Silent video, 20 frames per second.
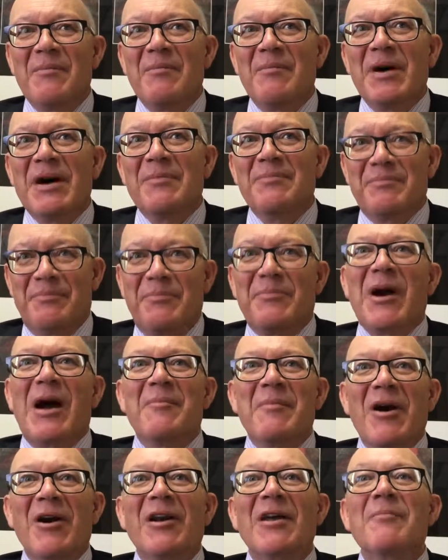but
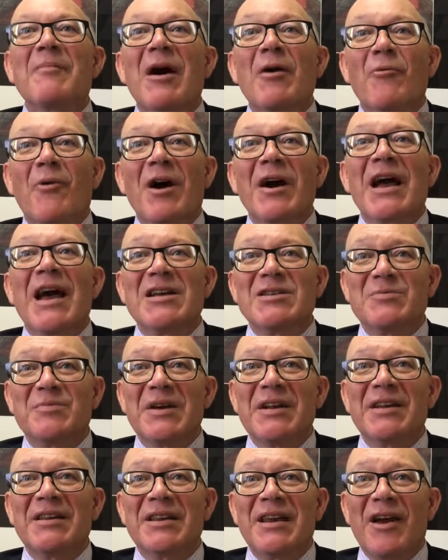primarily, my work has
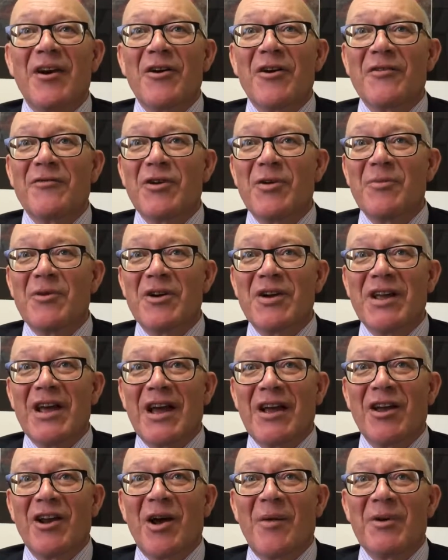been in the area of community
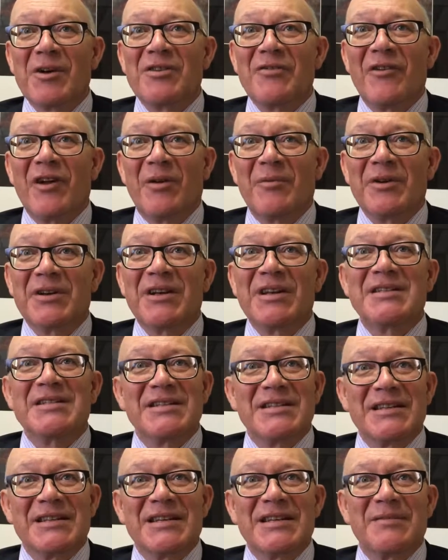economic development and
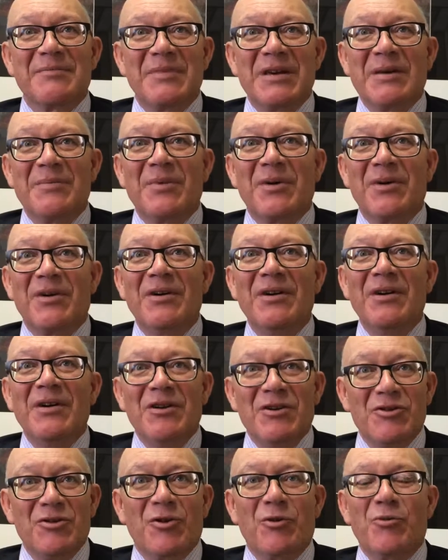seeing people
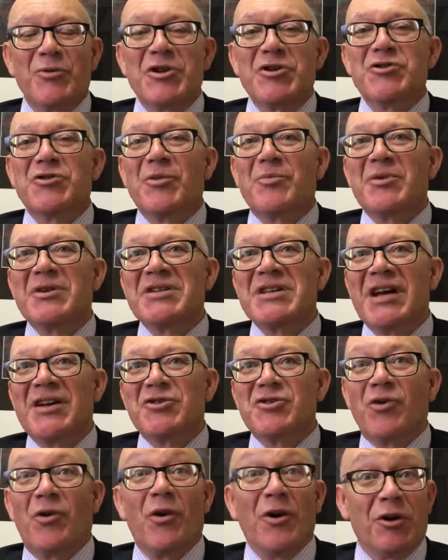sort of reach their
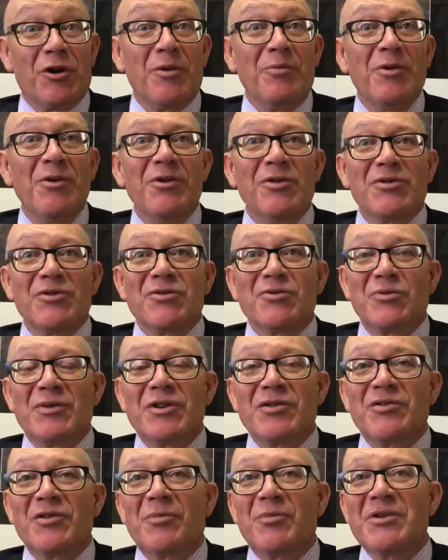potential or communities
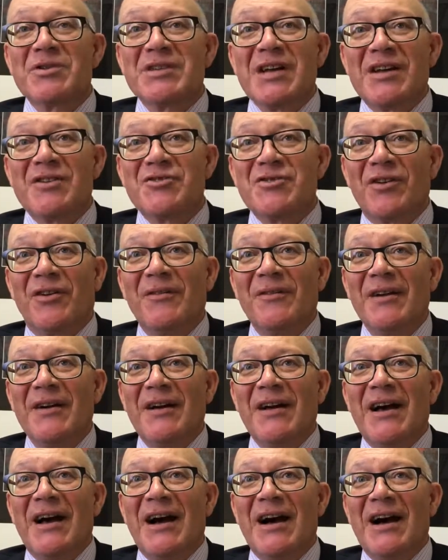reach their potential
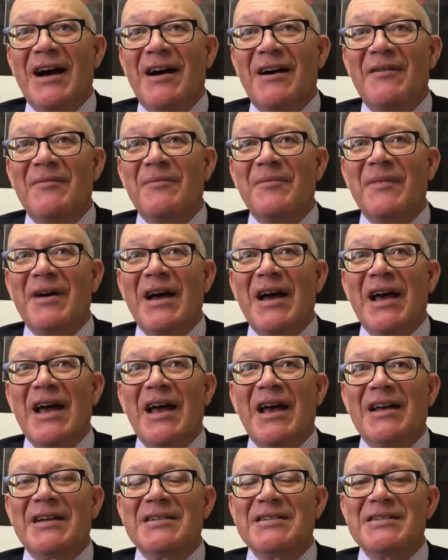um,
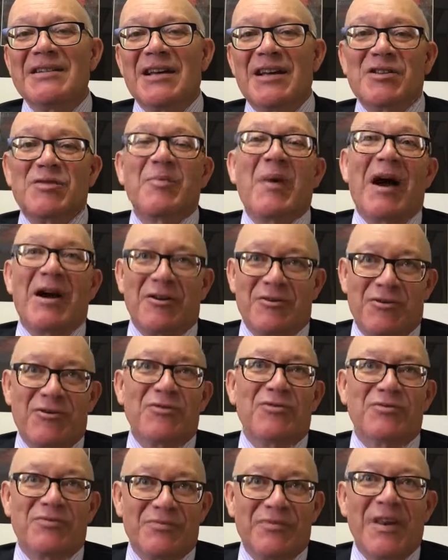and aspire
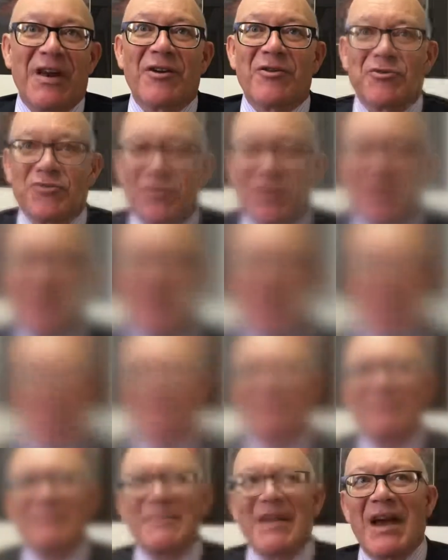to their dreams.
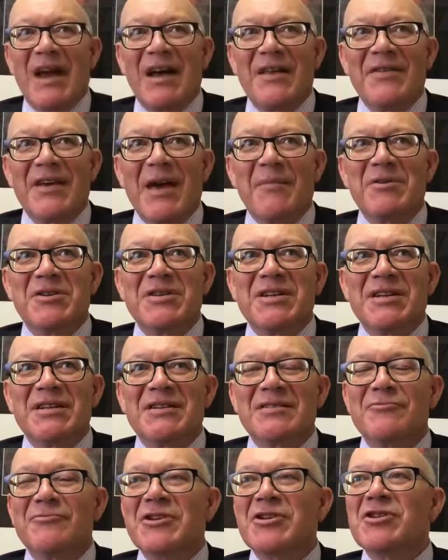Uh, the
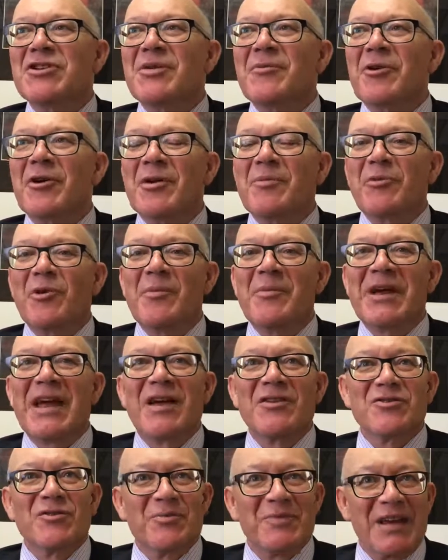Edmonton Region Immigrant Employment
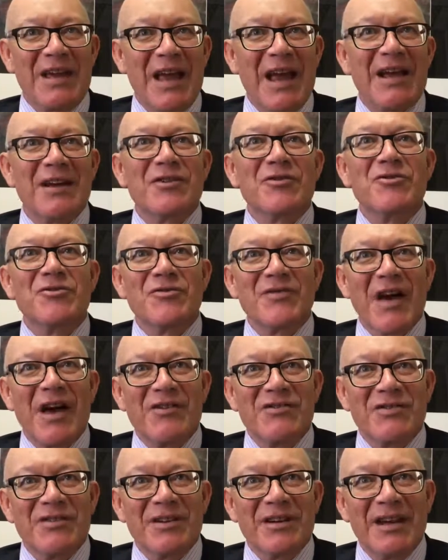Council began in
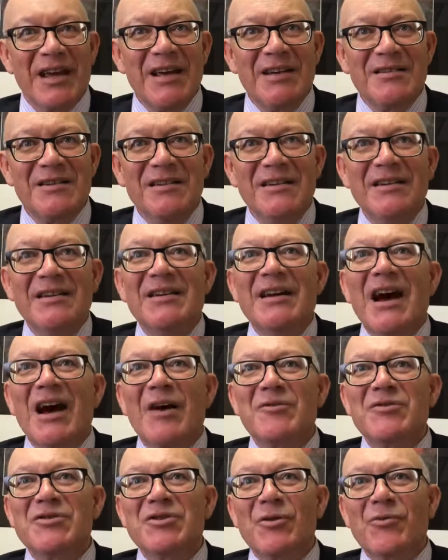2008. I
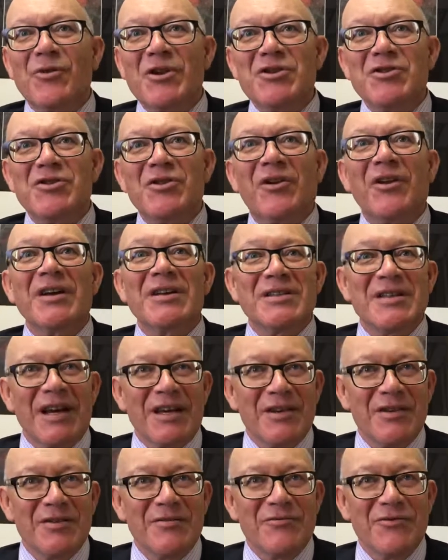was the original
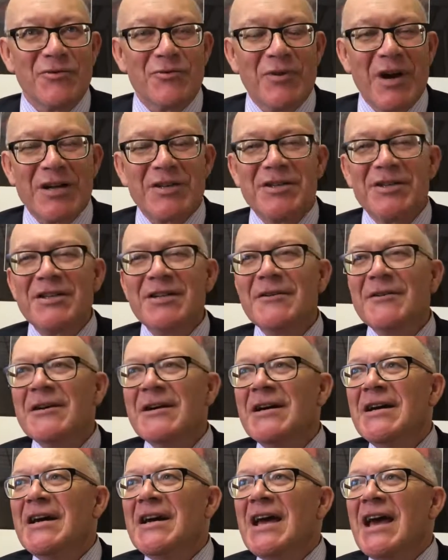executive director.
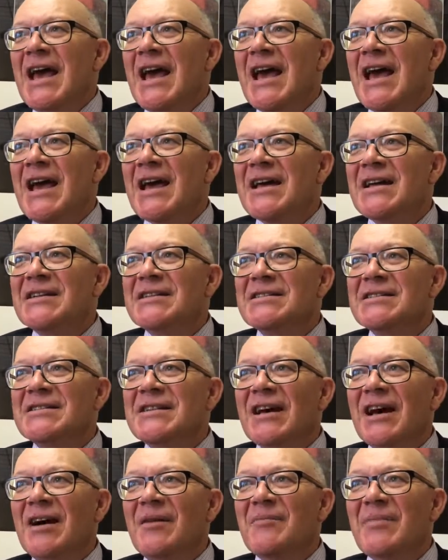And
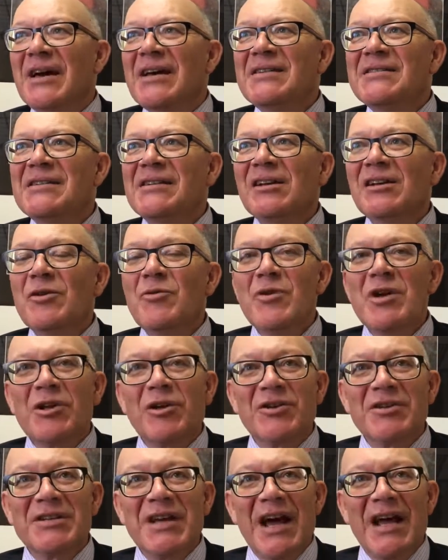uh, basically we
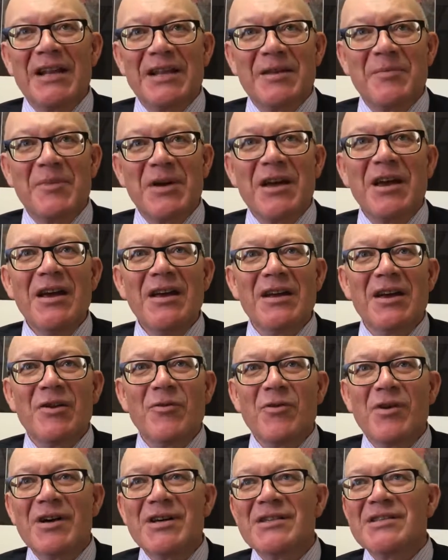looked at at the
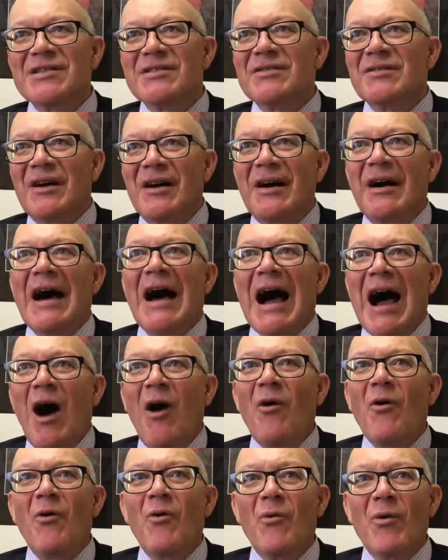beginning was
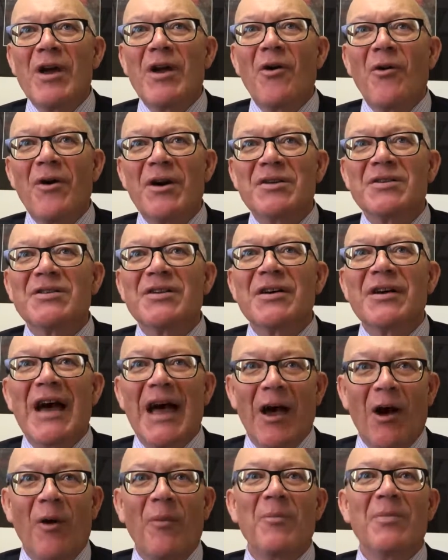how are we going to
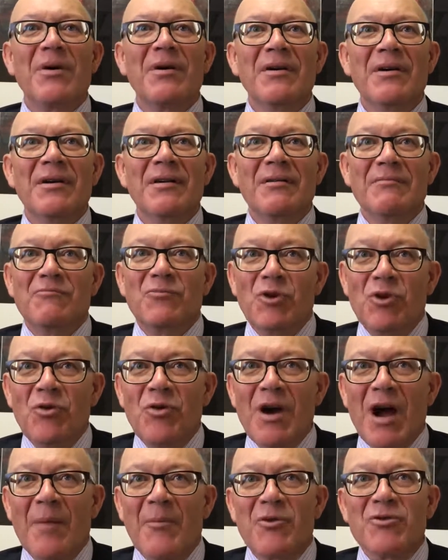help
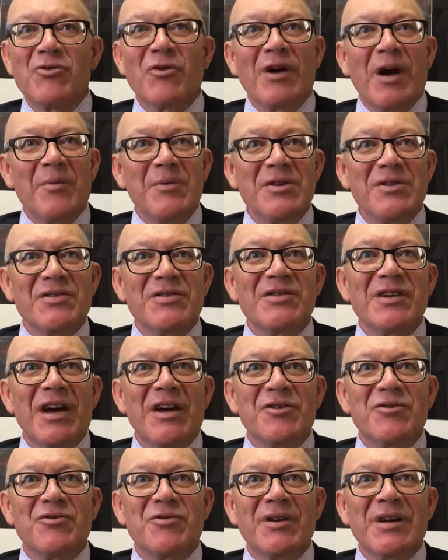newcomers who are coming to this
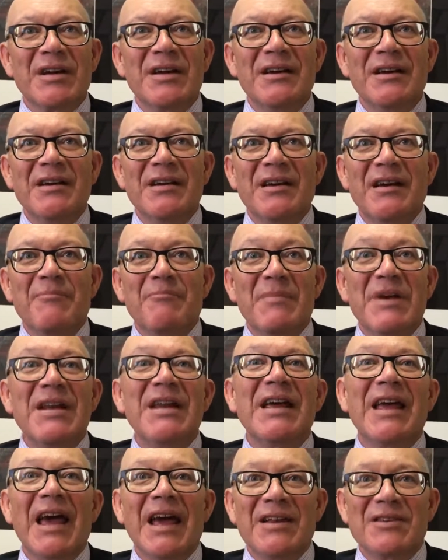country
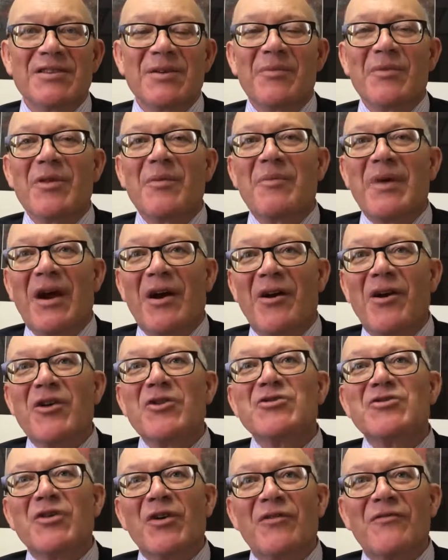mitigate some of the
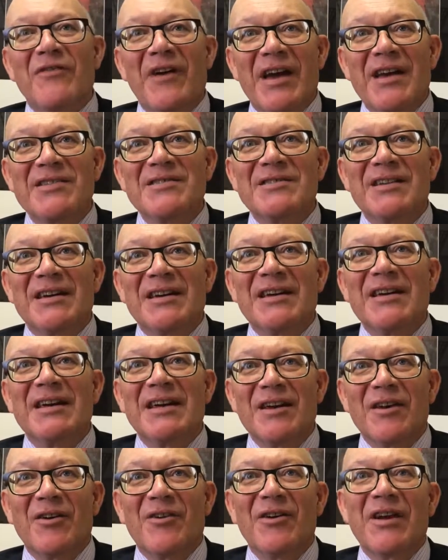barriers they're facing
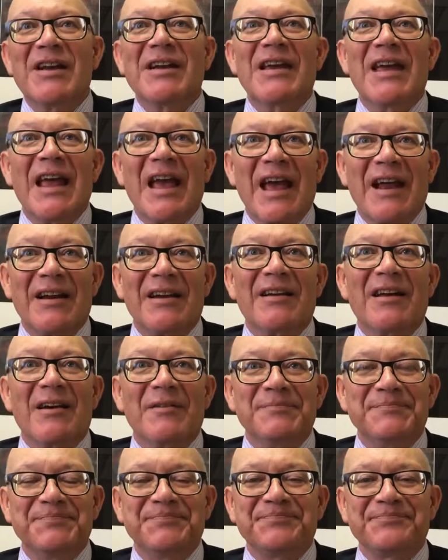here in Canada.